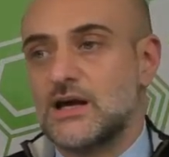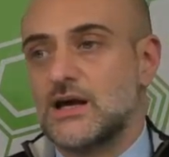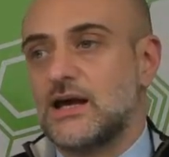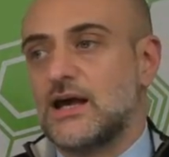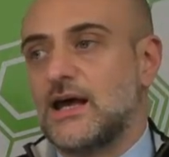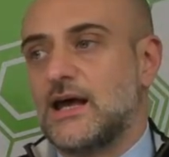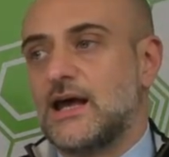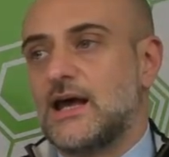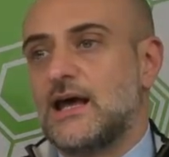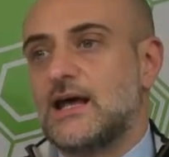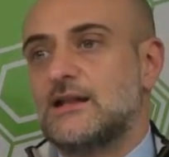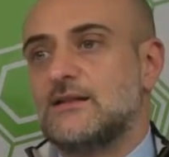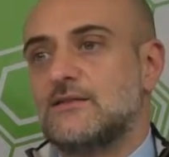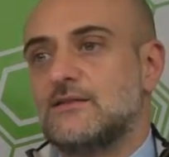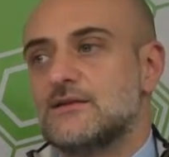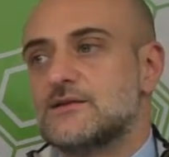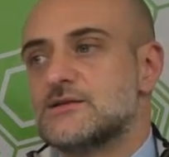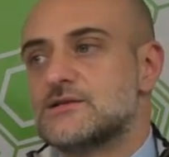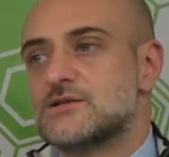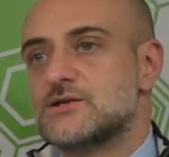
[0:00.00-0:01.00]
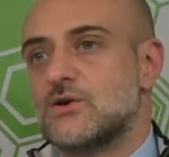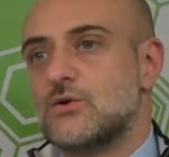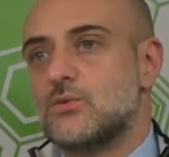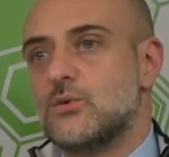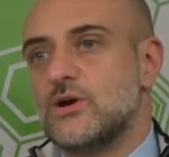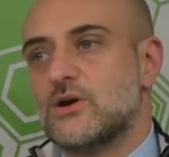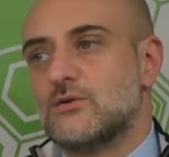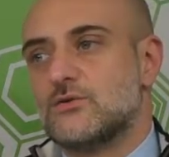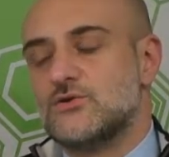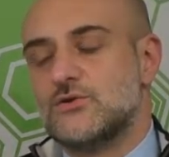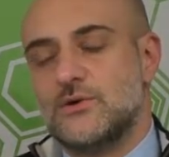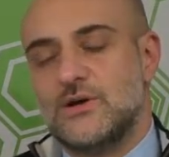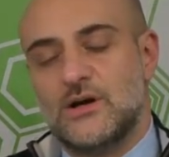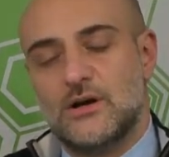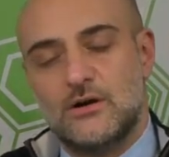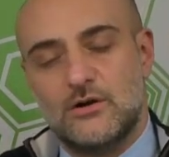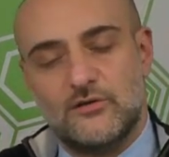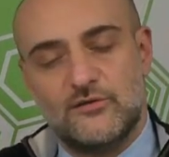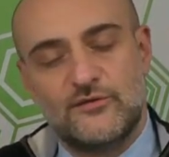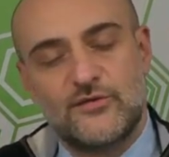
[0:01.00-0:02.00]
And so we are doing a
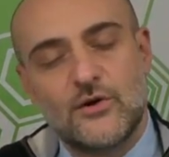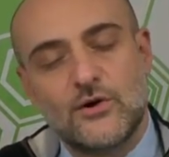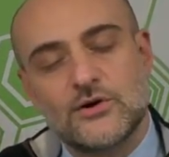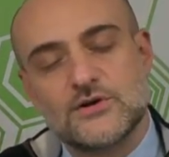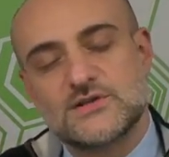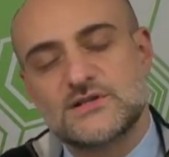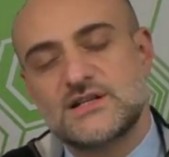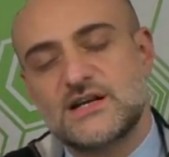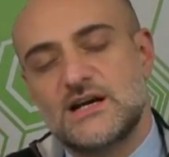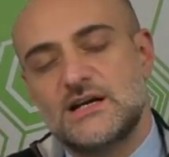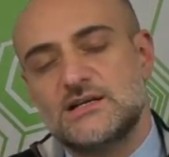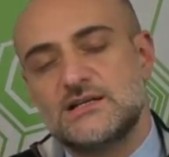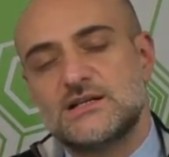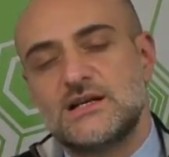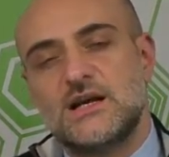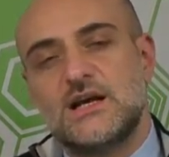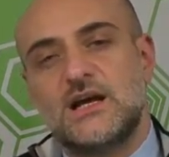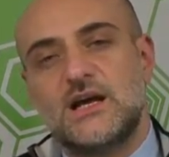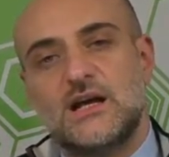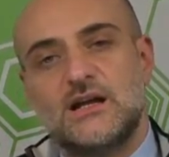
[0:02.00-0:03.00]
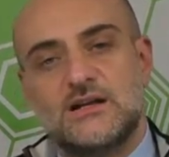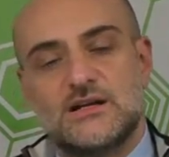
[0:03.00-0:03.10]
lot of focus testing.